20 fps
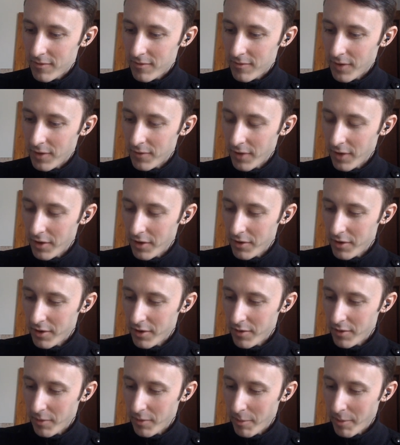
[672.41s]
face value
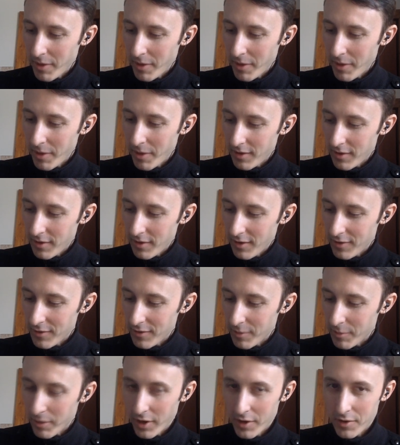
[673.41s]
here about that it's
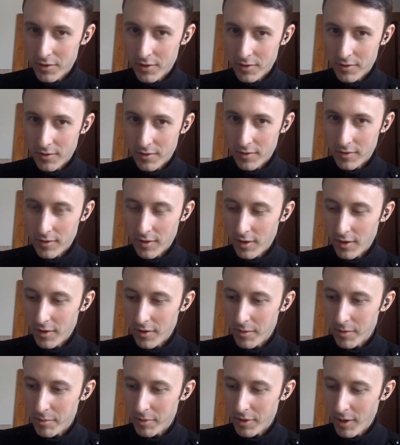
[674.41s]
the prejudices that
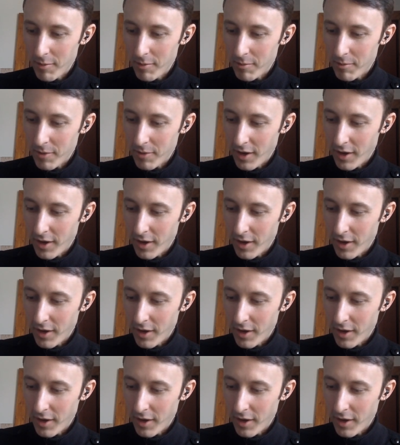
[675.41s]
are the problem,